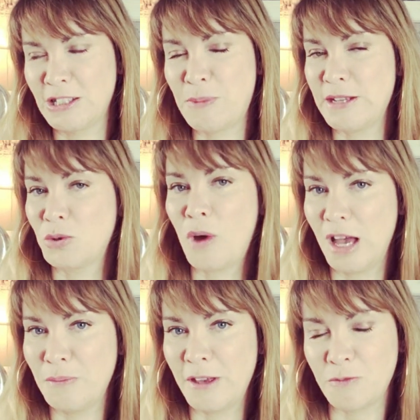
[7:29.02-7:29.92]
spend
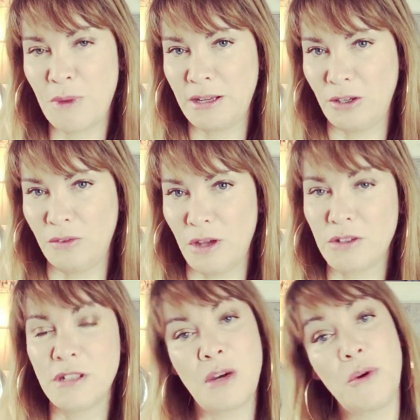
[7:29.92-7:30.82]
quite a bit of money on
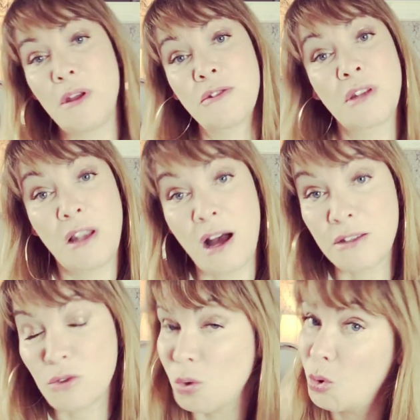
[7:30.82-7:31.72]
those because I want those to
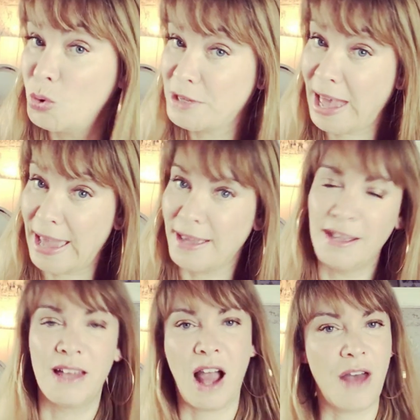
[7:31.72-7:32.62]
last all day.
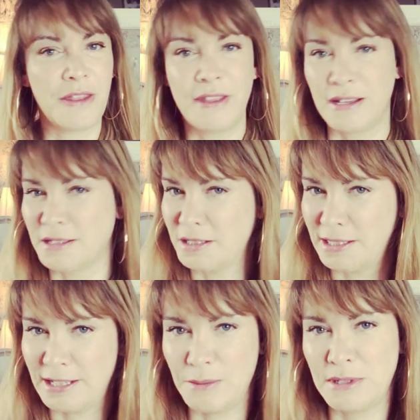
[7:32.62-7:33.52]
Other things such
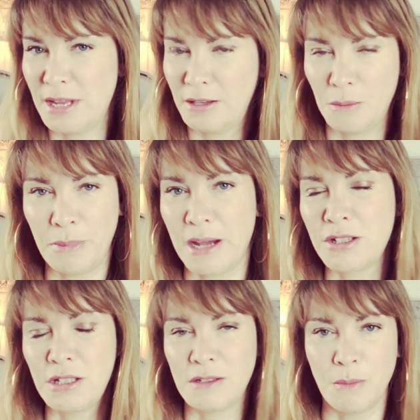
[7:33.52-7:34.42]
as lipstick and
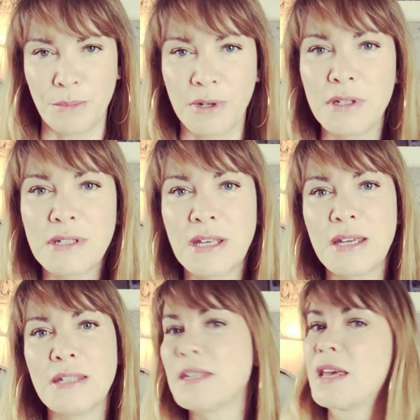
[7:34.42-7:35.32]
blushes and
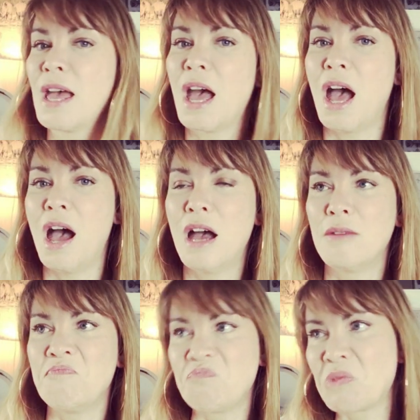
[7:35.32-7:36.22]
bronzers.
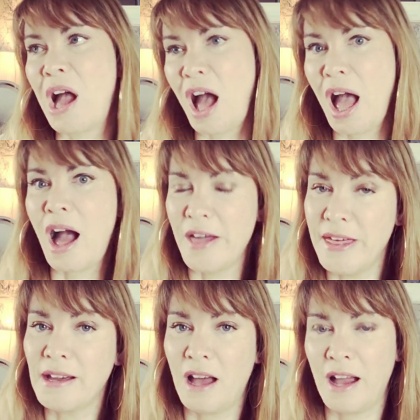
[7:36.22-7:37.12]
I
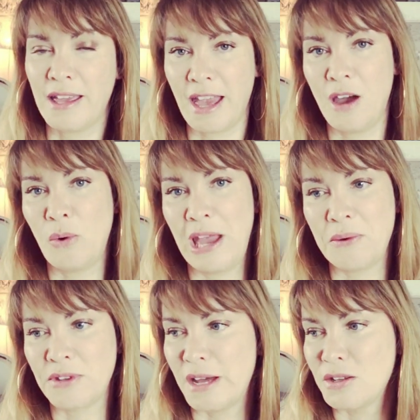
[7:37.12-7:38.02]
think I can get
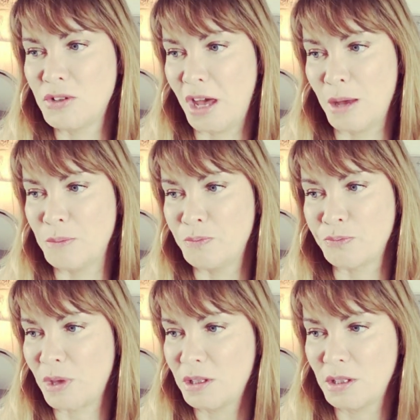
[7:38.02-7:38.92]
away with like
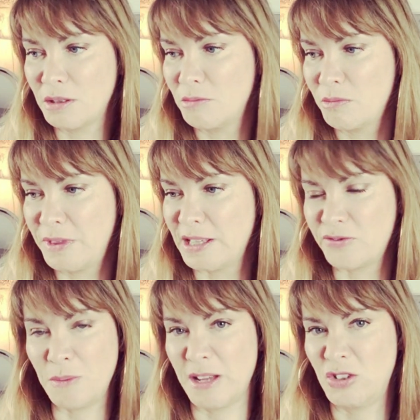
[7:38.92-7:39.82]

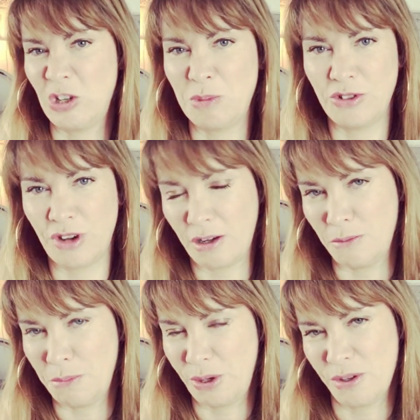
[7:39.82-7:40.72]
things from like
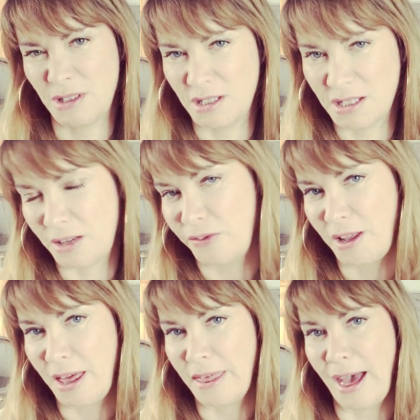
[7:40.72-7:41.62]
Superdrug and Boots and stuff
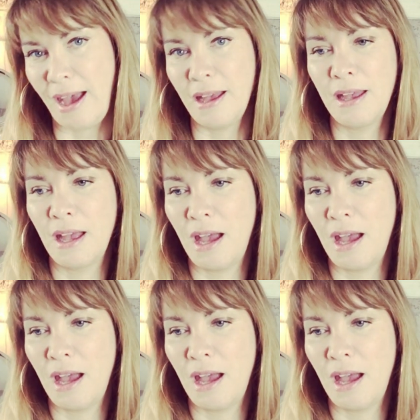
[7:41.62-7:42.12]
like that.